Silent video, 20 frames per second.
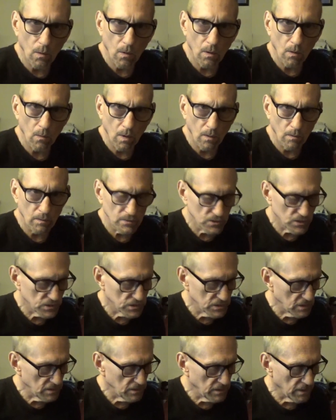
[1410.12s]
what we just
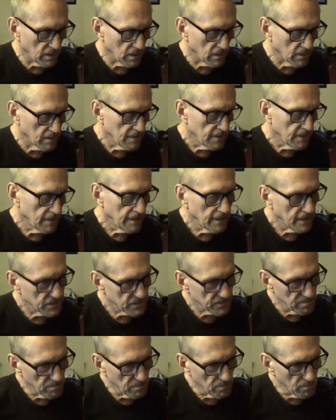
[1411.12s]
did there, let's
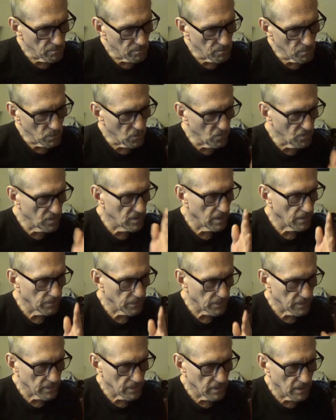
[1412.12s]
move it up
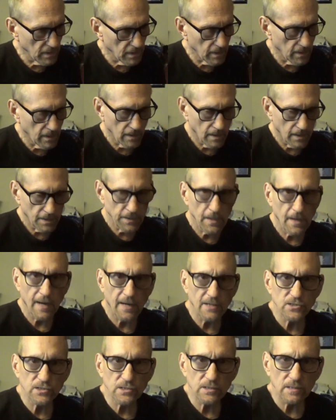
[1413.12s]
a
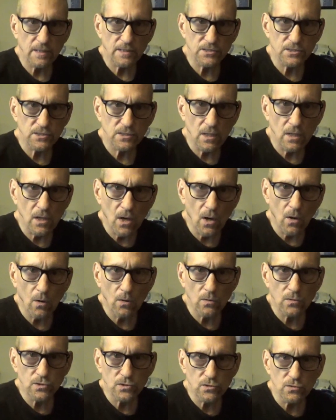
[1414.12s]
notch, and let's go
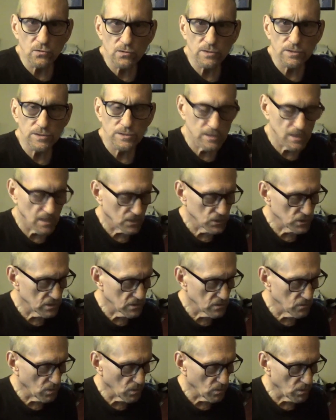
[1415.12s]
to the
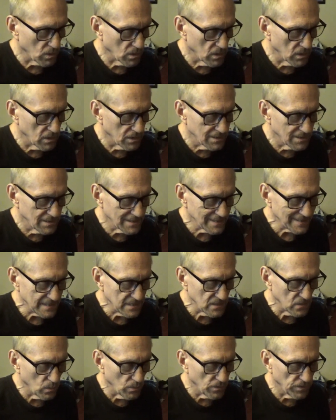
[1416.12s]
section where we're going to
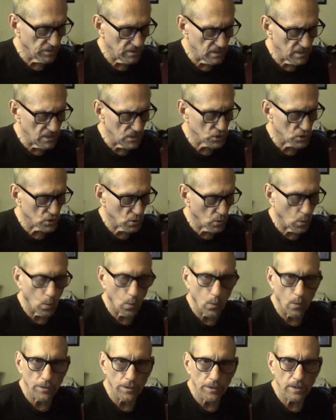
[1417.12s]
deal with each
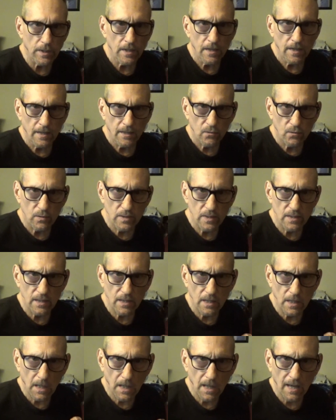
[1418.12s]
chord,
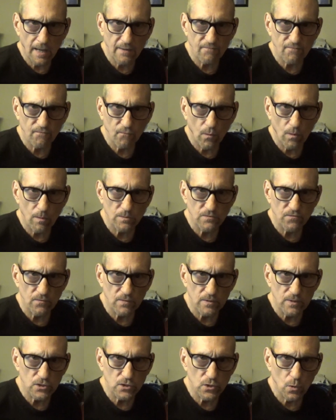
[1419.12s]
creating line forms for
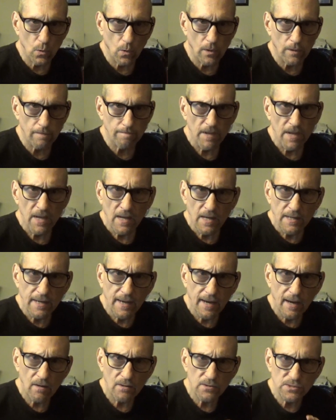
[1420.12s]
each chord.
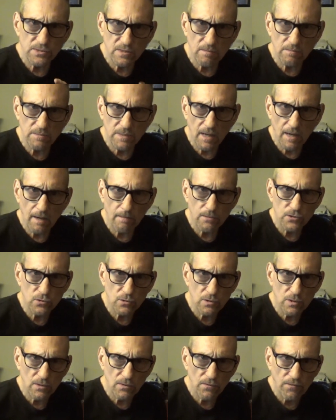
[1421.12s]
Now sometimes you
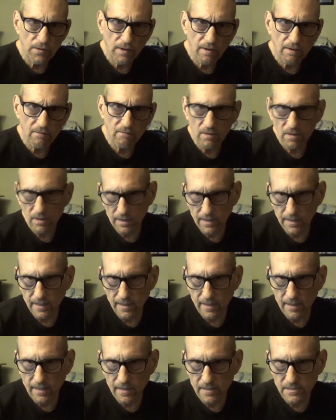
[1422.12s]
can think of a lick
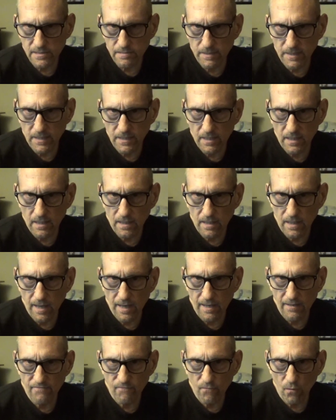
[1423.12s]
as being a
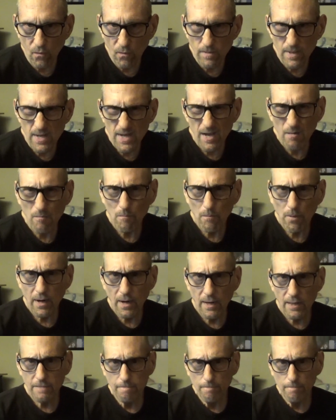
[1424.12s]
line form, but